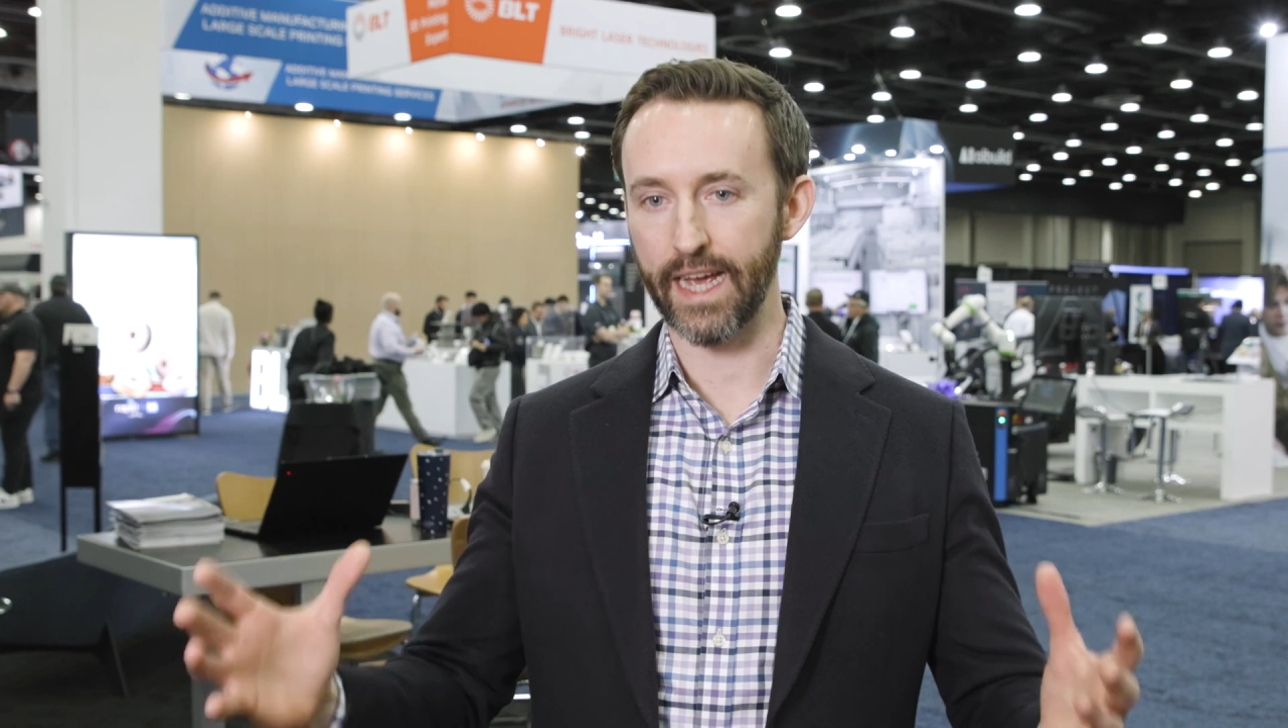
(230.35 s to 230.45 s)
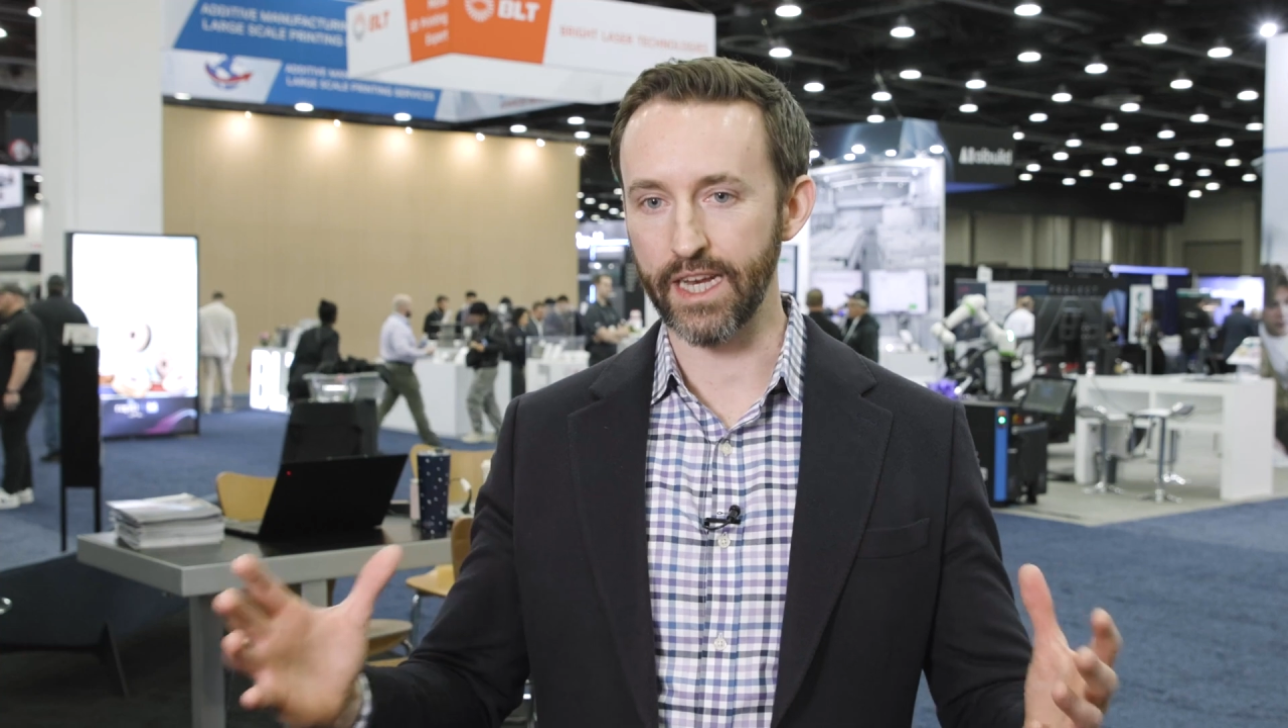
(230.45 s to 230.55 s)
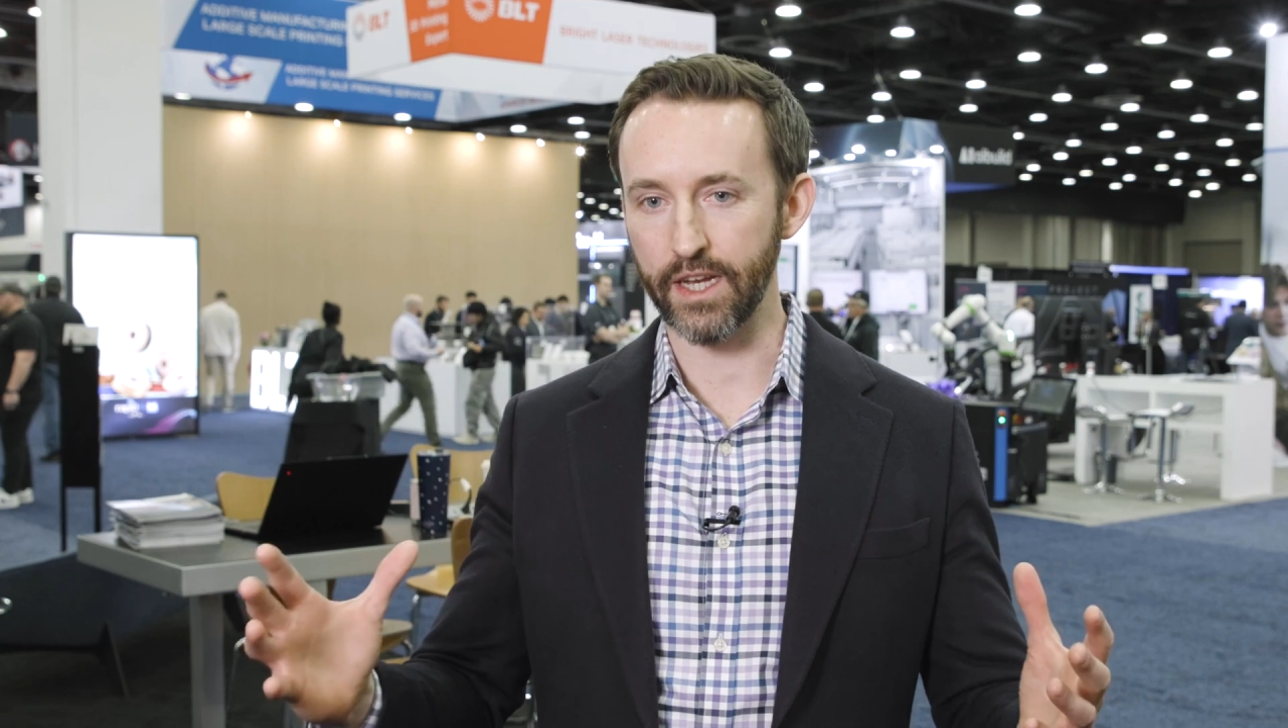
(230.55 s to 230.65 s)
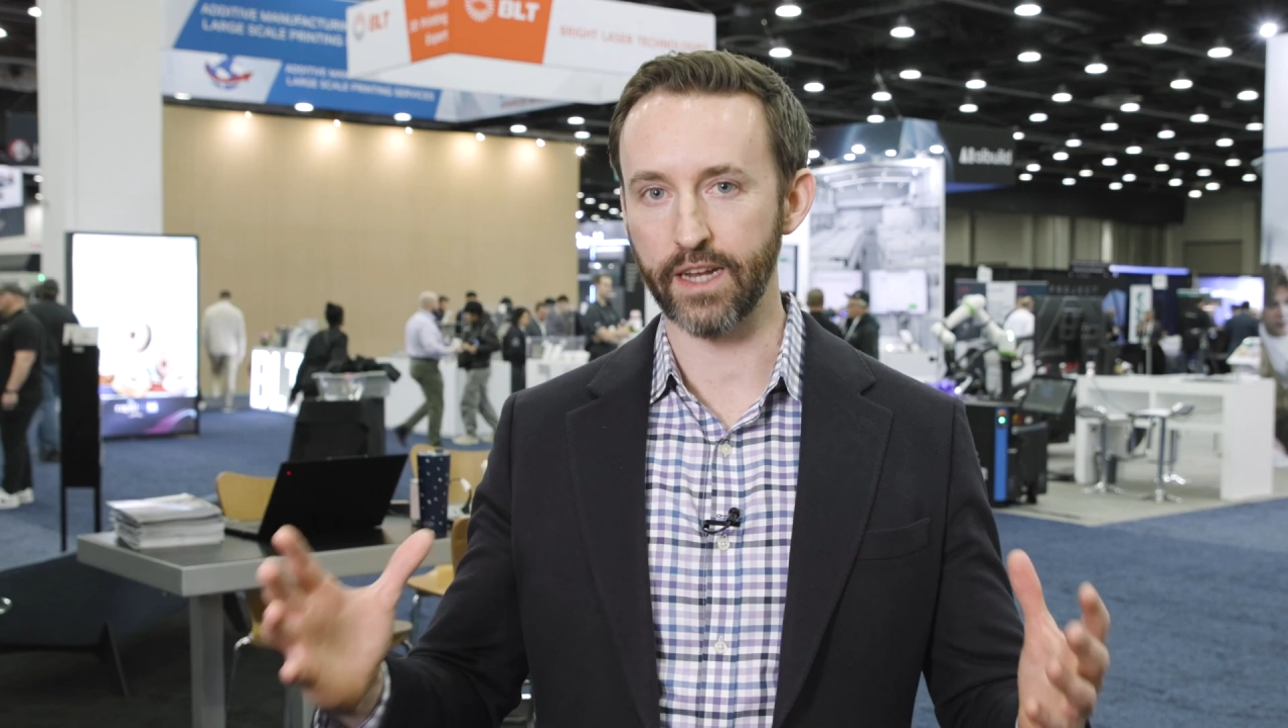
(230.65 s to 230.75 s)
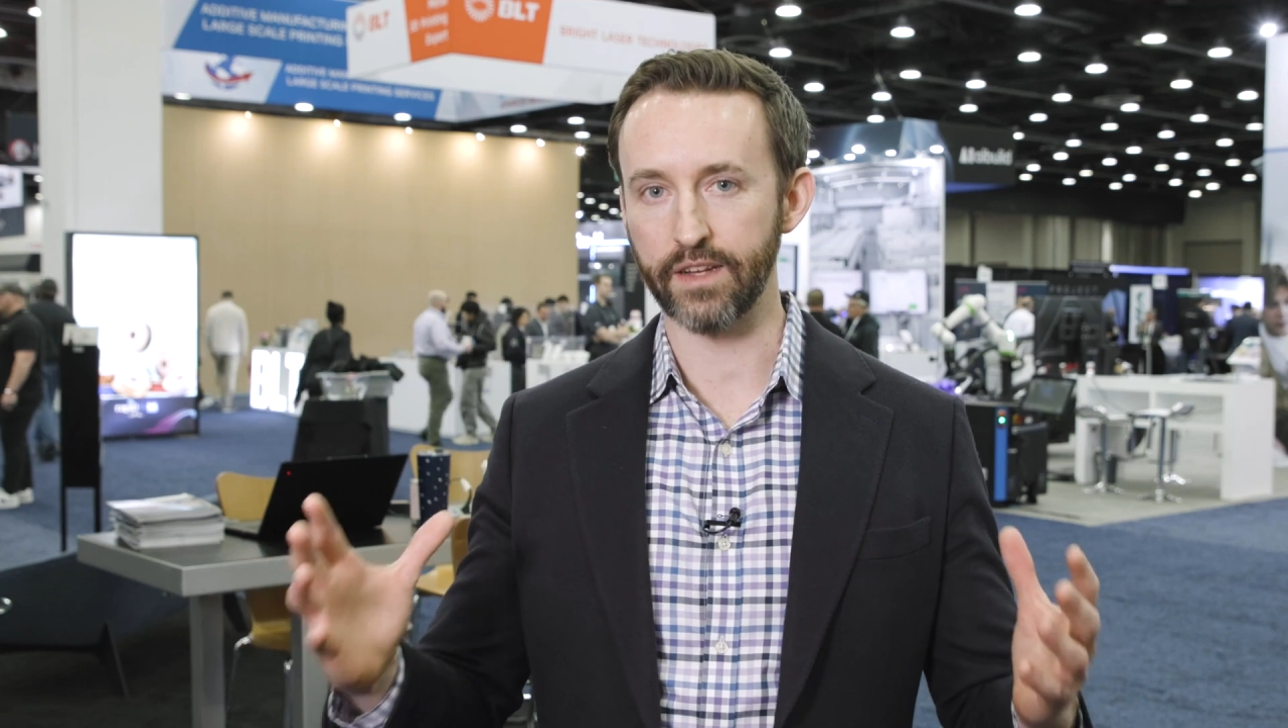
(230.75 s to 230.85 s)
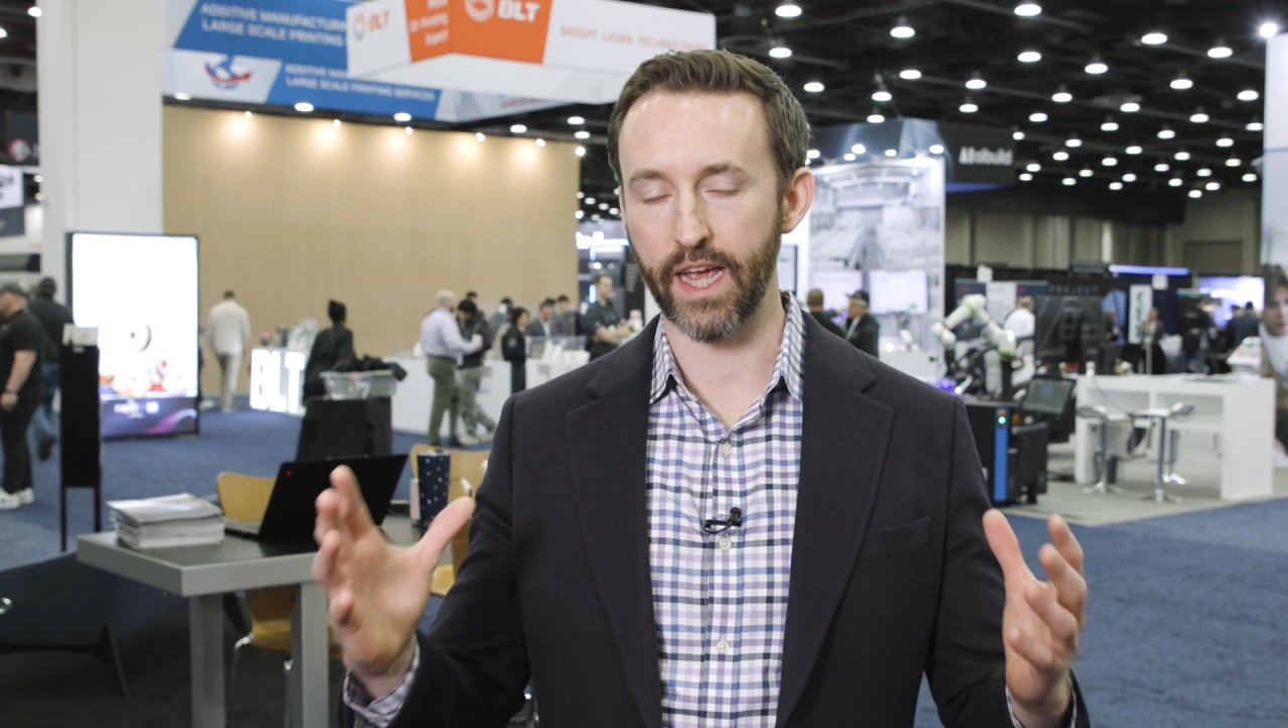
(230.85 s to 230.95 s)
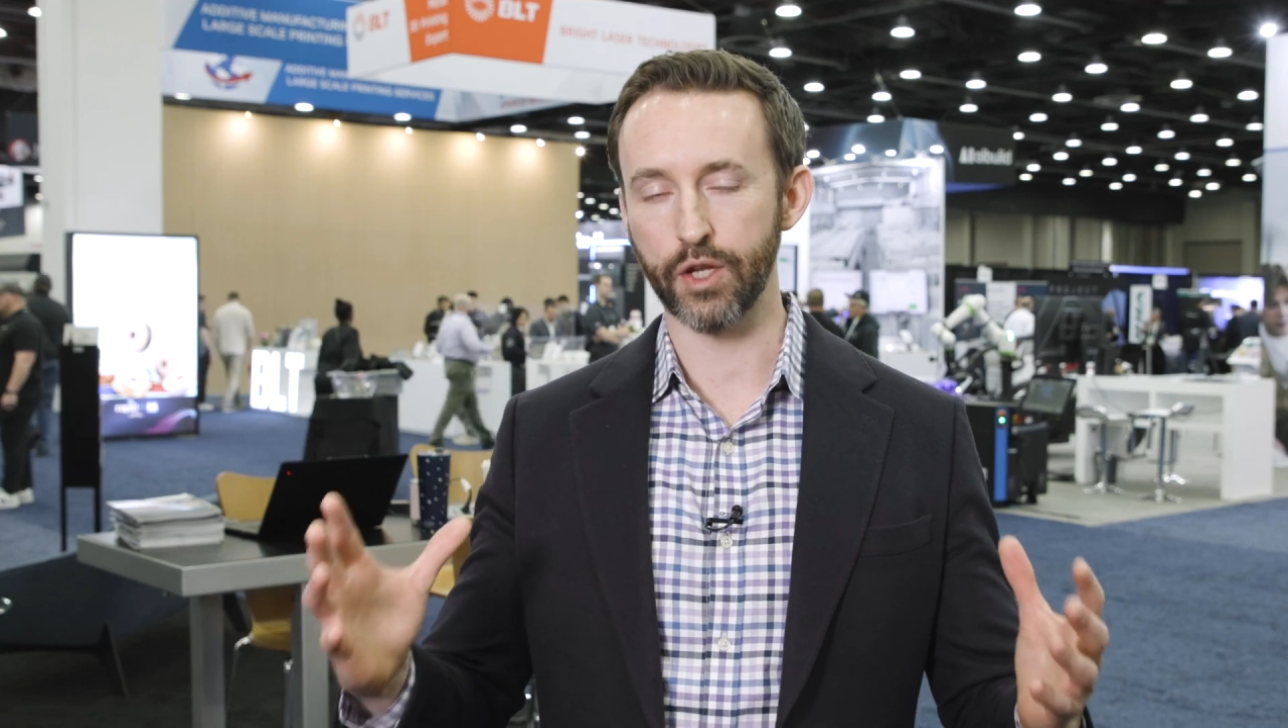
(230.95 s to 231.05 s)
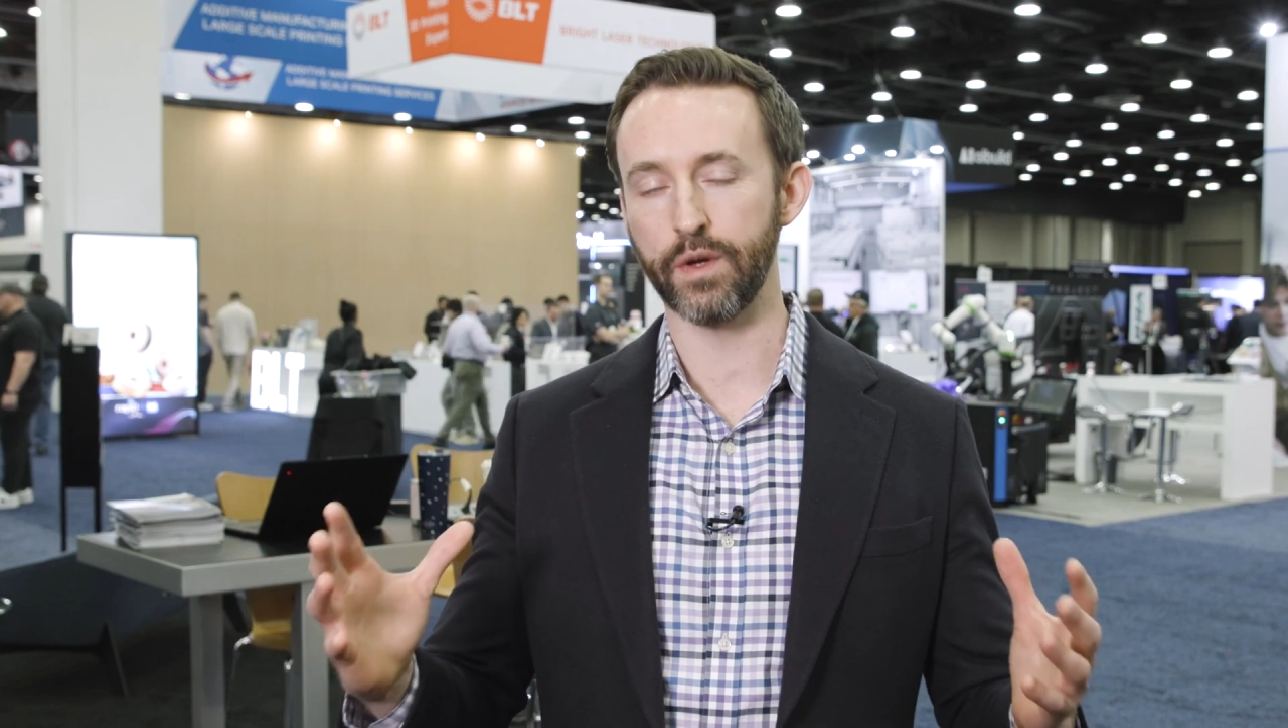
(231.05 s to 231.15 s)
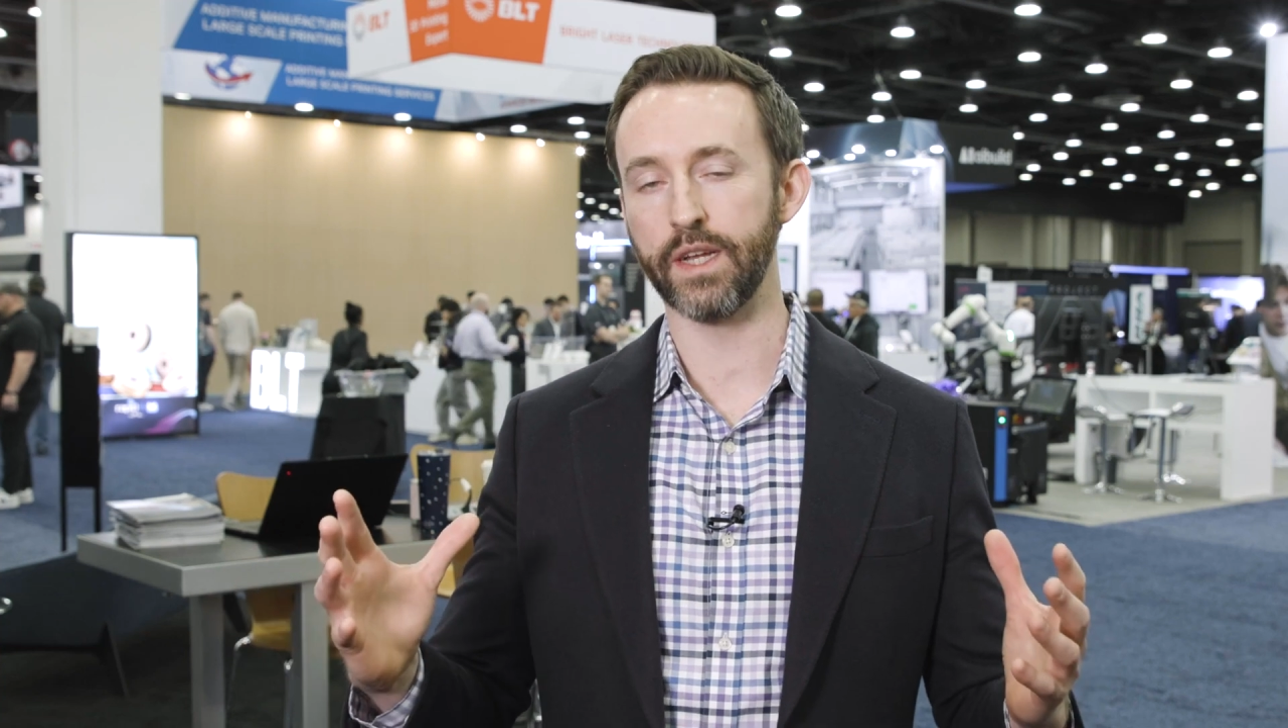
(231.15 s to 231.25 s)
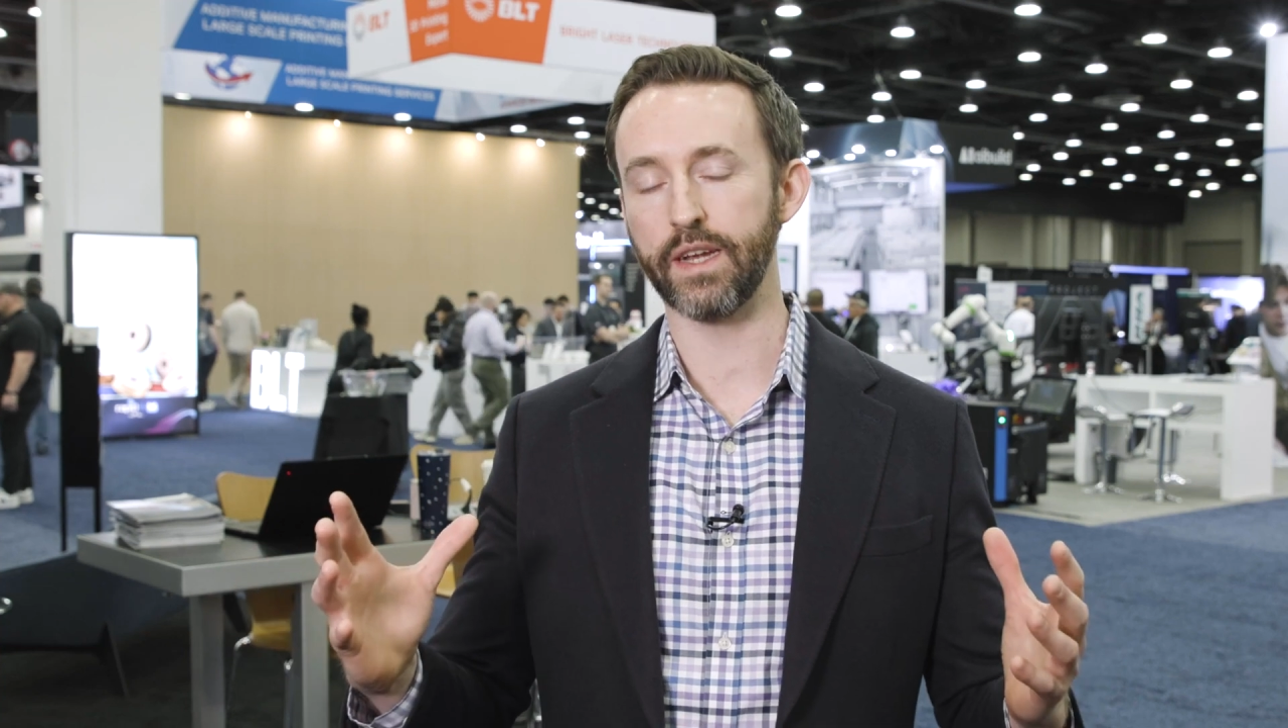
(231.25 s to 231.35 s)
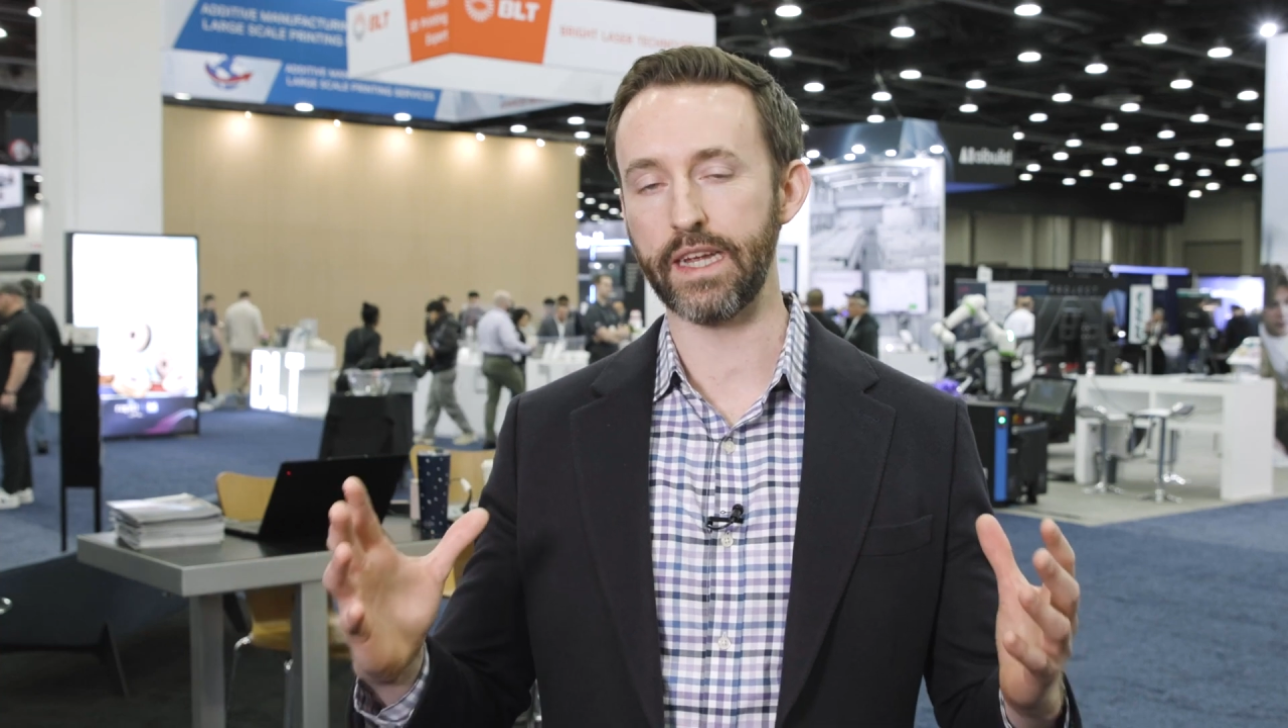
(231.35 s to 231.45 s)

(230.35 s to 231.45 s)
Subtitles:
end-to-end